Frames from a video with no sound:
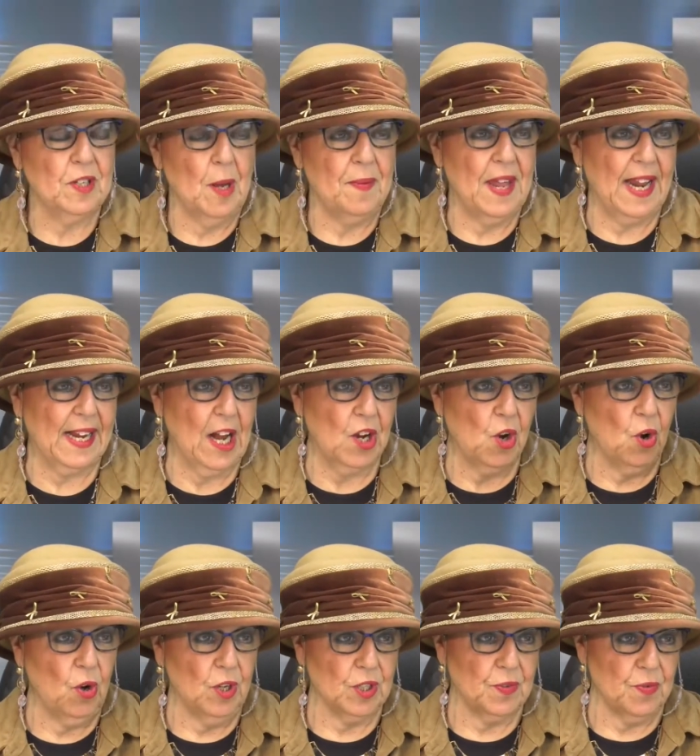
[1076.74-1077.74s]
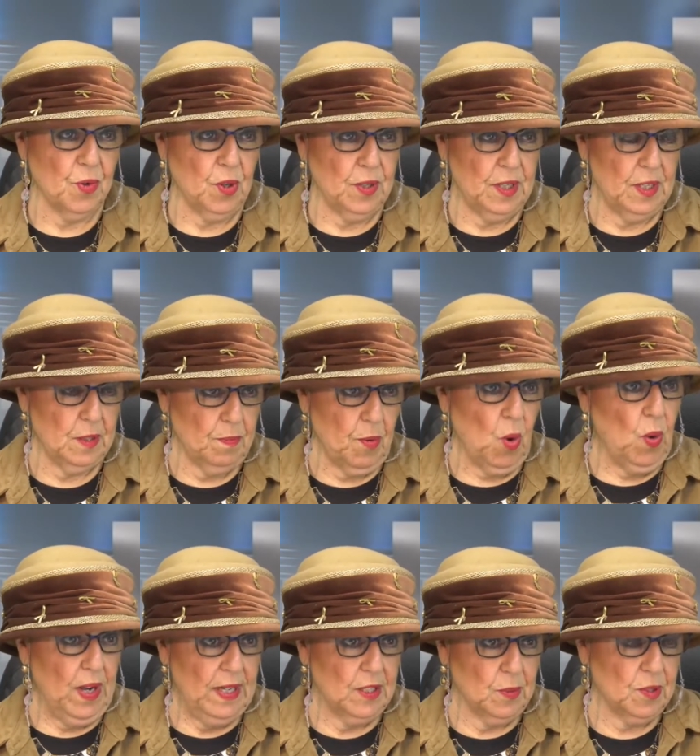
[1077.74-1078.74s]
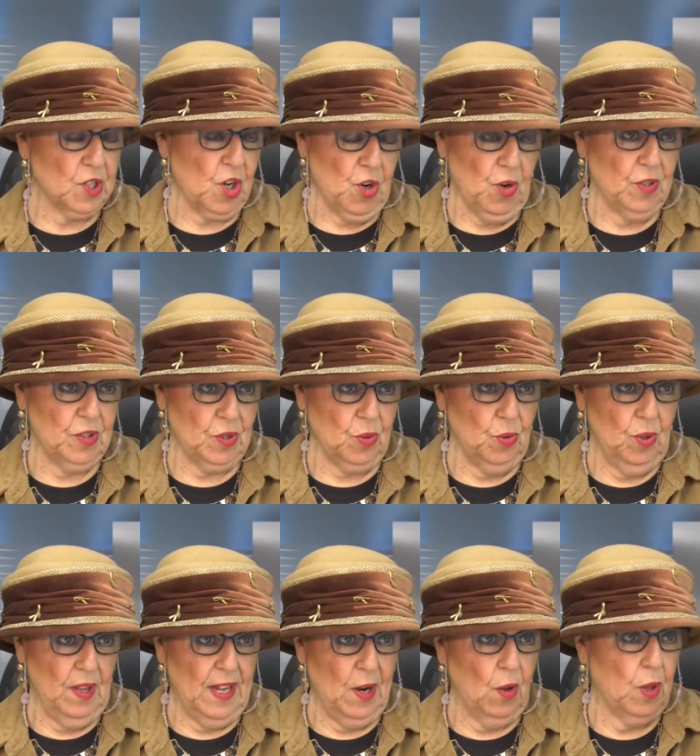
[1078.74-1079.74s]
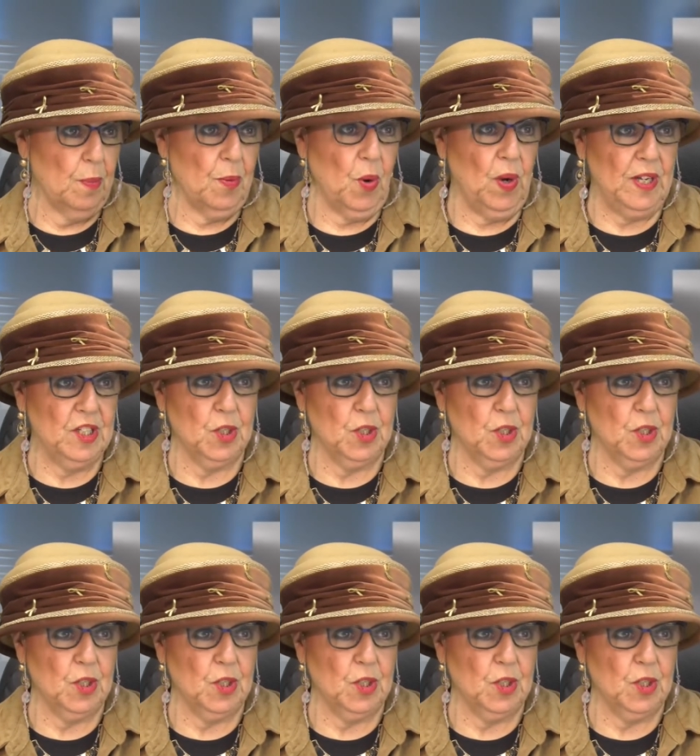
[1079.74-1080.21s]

then I got calls for all these boys. It was a girls' school, and all the boys,